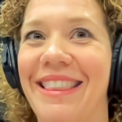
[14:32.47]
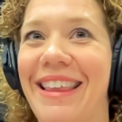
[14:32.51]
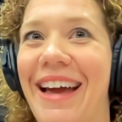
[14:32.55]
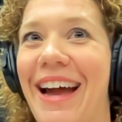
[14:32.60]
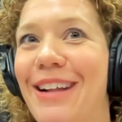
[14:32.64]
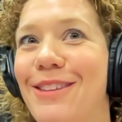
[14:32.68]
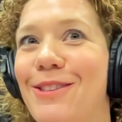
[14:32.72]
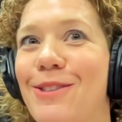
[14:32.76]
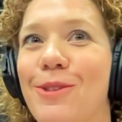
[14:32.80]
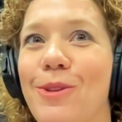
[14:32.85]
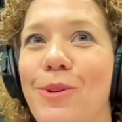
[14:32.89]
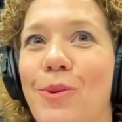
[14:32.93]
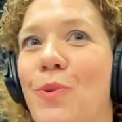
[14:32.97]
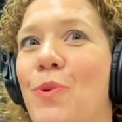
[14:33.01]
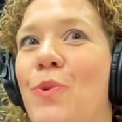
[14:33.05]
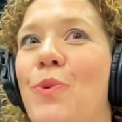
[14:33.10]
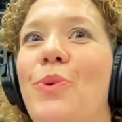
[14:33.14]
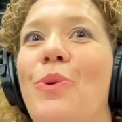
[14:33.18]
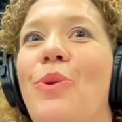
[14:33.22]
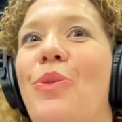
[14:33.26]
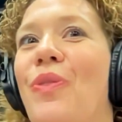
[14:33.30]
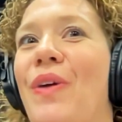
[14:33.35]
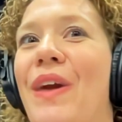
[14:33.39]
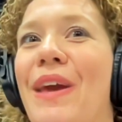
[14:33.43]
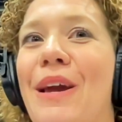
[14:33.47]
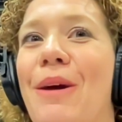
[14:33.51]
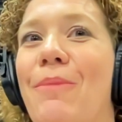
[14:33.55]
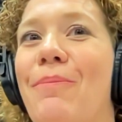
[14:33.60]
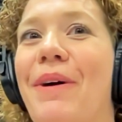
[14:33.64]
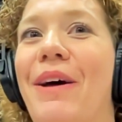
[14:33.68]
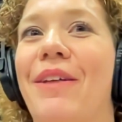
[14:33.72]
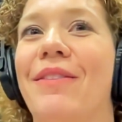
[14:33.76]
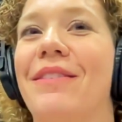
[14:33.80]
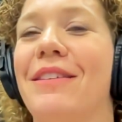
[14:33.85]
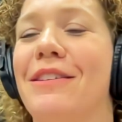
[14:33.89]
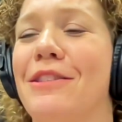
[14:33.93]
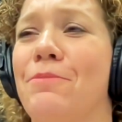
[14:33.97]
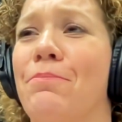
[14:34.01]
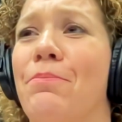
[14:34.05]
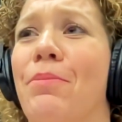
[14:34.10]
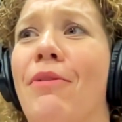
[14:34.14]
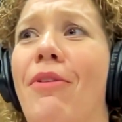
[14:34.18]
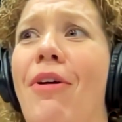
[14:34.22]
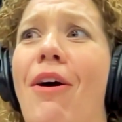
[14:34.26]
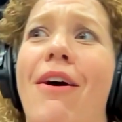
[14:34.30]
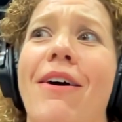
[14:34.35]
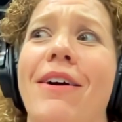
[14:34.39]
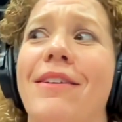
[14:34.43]
That's the cool thing about this
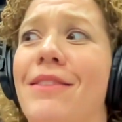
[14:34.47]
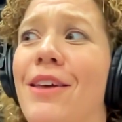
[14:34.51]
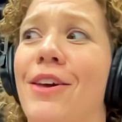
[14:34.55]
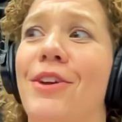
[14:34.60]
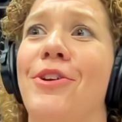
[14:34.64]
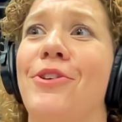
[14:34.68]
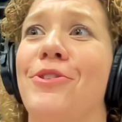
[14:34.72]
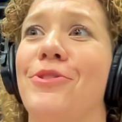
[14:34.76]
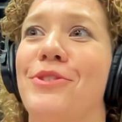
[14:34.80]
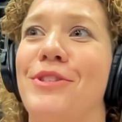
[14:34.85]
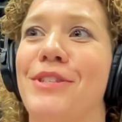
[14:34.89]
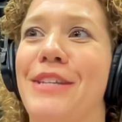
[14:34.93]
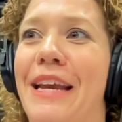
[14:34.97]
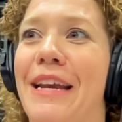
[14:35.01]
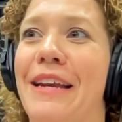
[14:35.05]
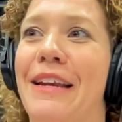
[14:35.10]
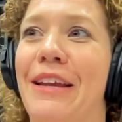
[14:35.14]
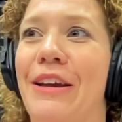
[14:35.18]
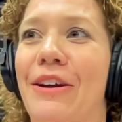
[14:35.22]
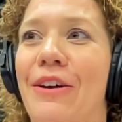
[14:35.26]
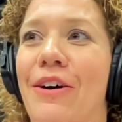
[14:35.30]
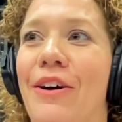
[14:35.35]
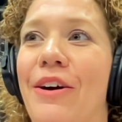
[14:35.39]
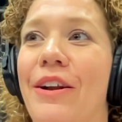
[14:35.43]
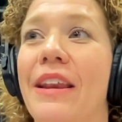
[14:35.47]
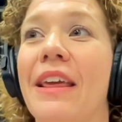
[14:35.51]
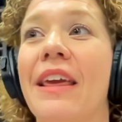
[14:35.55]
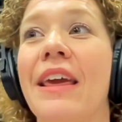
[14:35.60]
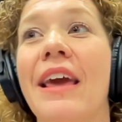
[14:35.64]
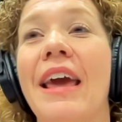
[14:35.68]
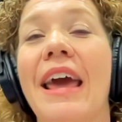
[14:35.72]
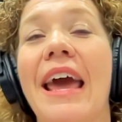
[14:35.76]
block that you're standing on.